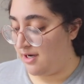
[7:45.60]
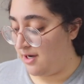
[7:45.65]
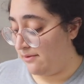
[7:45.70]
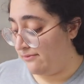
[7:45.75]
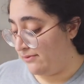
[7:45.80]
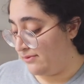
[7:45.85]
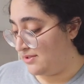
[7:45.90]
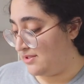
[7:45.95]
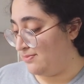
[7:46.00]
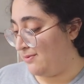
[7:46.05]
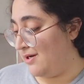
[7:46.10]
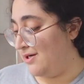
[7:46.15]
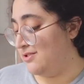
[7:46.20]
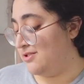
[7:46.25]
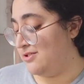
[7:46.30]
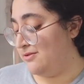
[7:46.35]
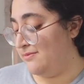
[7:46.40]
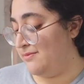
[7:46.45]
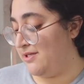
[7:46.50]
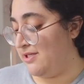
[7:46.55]
Coffee would
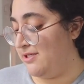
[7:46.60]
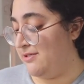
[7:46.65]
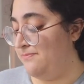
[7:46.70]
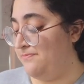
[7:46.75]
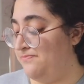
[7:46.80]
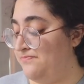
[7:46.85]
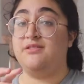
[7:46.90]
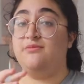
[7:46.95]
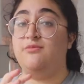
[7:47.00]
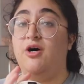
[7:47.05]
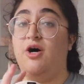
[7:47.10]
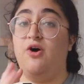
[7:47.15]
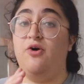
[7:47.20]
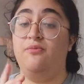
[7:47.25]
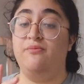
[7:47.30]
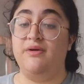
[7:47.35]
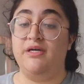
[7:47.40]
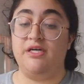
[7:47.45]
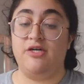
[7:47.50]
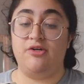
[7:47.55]
sponsor me. And some
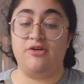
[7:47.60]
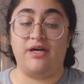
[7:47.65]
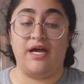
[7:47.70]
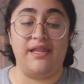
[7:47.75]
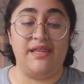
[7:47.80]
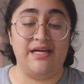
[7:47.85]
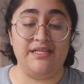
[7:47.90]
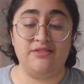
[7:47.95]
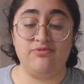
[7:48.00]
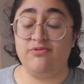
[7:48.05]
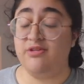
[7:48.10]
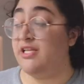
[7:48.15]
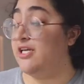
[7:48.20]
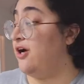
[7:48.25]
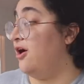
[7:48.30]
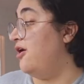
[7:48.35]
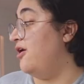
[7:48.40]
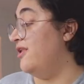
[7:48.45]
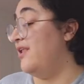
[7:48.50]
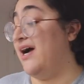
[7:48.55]
oat milk, and that's
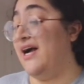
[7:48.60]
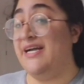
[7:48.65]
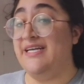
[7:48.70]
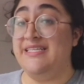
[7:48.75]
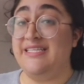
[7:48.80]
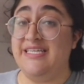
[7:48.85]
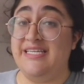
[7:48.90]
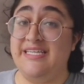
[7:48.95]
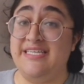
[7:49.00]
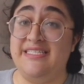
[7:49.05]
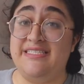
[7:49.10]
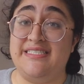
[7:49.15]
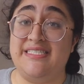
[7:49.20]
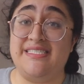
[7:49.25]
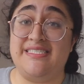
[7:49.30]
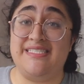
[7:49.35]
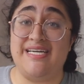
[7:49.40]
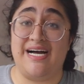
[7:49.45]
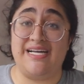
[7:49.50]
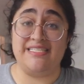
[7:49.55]
really all I need
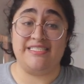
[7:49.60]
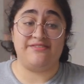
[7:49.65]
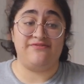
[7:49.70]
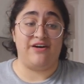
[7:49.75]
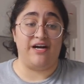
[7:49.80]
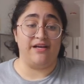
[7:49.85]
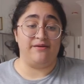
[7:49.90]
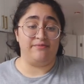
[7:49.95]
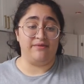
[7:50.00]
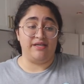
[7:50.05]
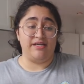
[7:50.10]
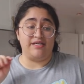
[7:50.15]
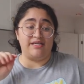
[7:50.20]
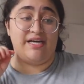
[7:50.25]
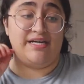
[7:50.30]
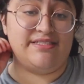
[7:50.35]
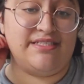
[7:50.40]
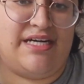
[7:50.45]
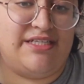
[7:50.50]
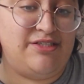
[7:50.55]
to satisfy me.
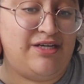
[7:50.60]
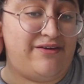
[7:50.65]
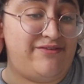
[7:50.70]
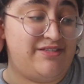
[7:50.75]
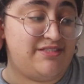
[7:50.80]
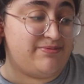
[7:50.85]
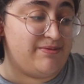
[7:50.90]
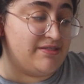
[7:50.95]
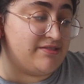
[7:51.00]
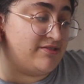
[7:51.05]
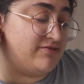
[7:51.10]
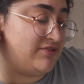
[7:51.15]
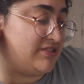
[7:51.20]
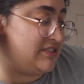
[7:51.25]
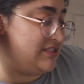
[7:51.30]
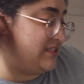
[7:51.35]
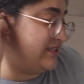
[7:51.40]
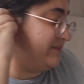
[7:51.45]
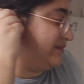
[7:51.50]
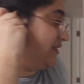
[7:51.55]
Yes, I do have an espresso
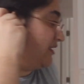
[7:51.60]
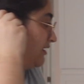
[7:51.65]
machine, leave me